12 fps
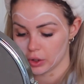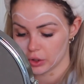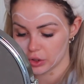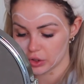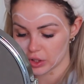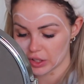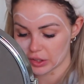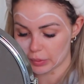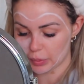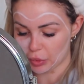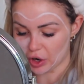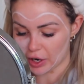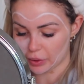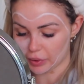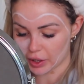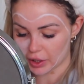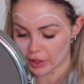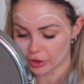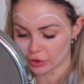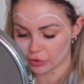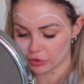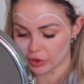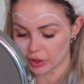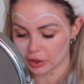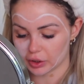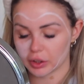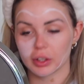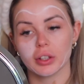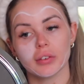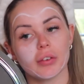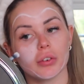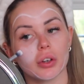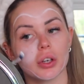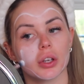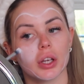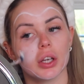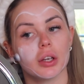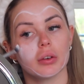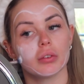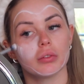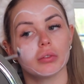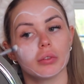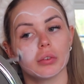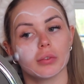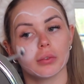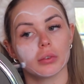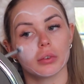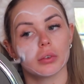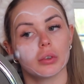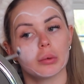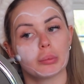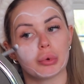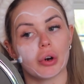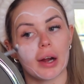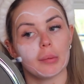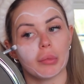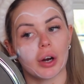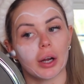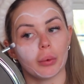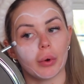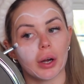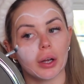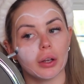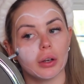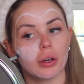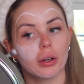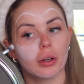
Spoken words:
Doesn't need to be bright white. I don't think you're ever going to get it bright white.